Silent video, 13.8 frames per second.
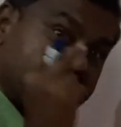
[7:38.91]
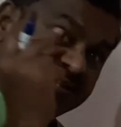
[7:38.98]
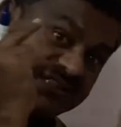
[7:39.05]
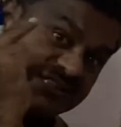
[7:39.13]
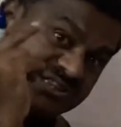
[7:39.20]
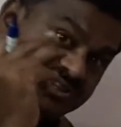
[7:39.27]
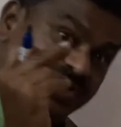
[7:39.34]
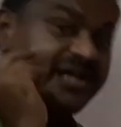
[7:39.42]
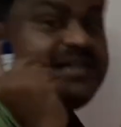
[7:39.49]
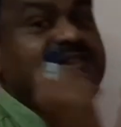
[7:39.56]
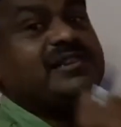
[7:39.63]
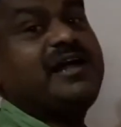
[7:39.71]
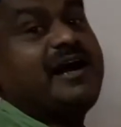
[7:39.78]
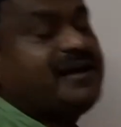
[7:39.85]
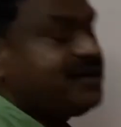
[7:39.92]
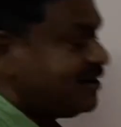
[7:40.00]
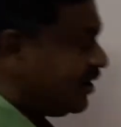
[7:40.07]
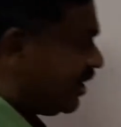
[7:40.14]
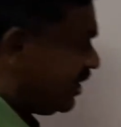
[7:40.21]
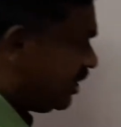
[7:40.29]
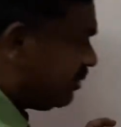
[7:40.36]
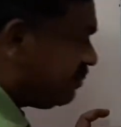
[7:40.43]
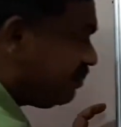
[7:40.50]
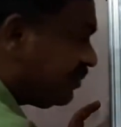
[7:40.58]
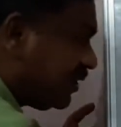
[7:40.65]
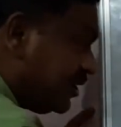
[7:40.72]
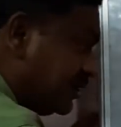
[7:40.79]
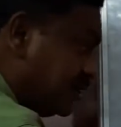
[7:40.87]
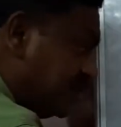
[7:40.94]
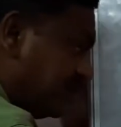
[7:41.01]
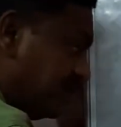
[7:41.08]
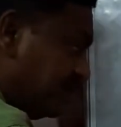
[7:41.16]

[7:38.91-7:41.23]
Then that time the